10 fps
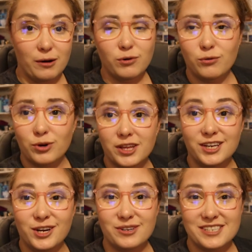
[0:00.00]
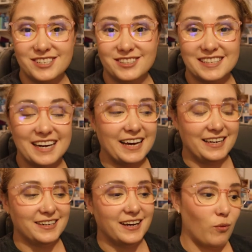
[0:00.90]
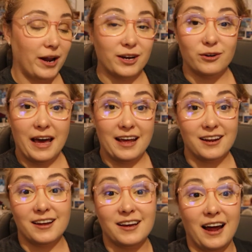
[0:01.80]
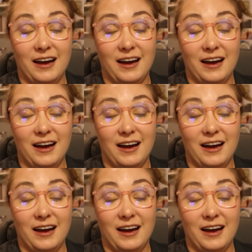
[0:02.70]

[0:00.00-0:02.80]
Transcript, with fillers: I won't really know until tonight when I go to edit it.